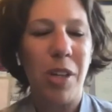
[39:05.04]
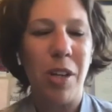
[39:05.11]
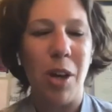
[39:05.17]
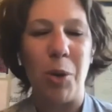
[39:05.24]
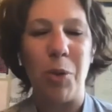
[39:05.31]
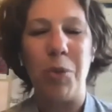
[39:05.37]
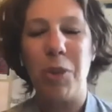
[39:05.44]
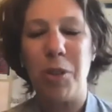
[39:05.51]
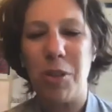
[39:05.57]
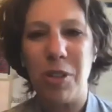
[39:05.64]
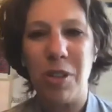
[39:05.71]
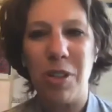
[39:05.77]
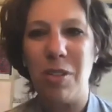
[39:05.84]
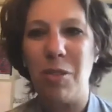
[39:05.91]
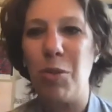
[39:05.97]
no
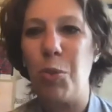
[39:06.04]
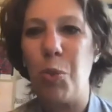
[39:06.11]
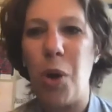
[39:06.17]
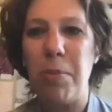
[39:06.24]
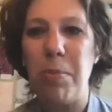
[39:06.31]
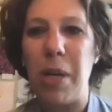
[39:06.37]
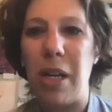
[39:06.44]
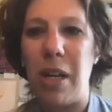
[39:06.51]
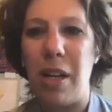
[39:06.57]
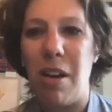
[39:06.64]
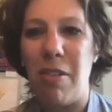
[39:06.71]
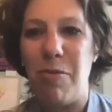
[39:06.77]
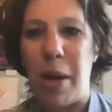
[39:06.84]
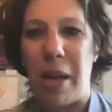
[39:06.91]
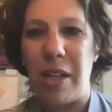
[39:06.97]
one minute
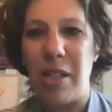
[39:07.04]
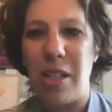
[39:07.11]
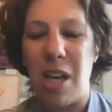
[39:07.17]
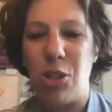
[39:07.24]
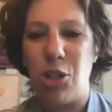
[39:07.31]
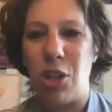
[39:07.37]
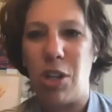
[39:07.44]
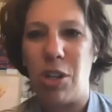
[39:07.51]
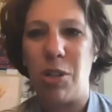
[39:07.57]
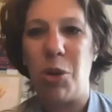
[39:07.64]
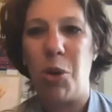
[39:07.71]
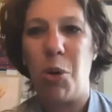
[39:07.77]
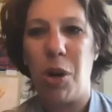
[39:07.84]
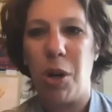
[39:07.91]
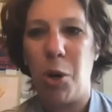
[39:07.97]
of meditation
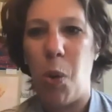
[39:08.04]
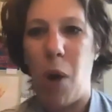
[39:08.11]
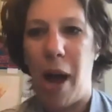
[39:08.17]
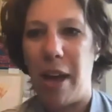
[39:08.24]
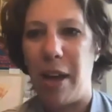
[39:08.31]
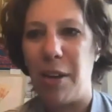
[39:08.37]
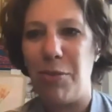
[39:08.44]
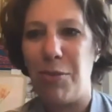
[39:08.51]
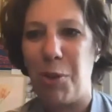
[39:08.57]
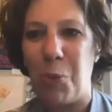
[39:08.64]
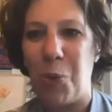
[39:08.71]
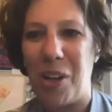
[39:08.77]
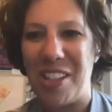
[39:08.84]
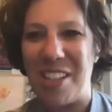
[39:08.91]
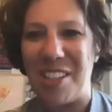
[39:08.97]
or quiet for
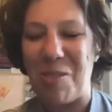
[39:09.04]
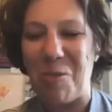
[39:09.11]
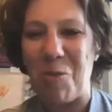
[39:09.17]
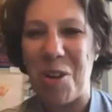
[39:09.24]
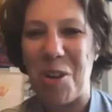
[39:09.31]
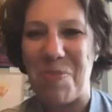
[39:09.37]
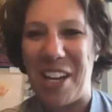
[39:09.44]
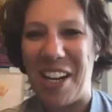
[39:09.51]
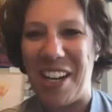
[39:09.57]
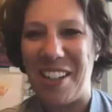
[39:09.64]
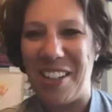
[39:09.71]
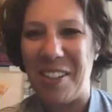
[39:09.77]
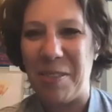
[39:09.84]
one, one minute.